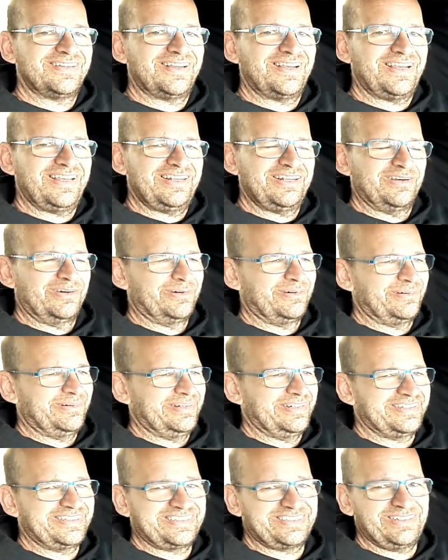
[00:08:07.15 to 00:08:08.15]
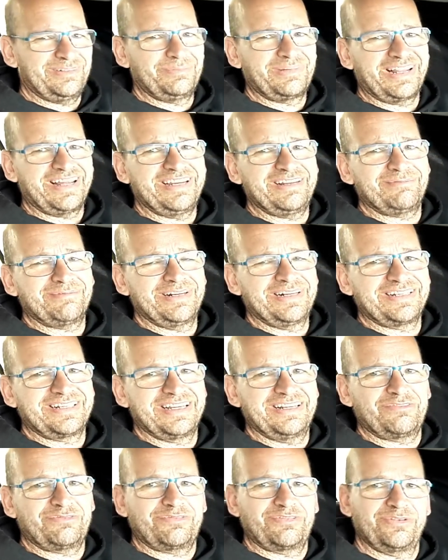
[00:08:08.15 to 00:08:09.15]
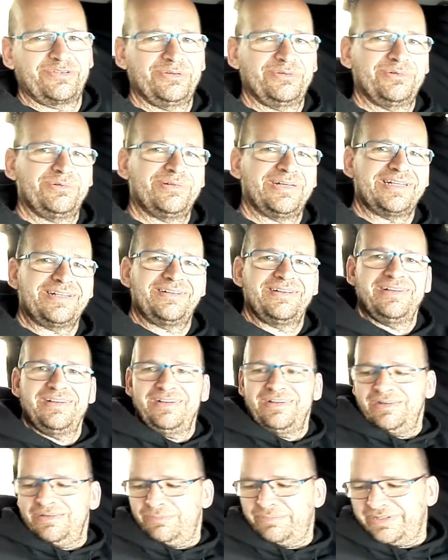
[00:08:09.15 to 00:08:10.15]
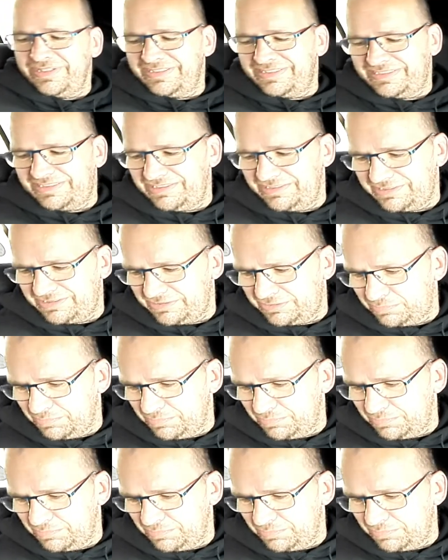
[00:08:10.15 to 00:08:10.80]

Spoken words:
I know some light will get through, but it's just as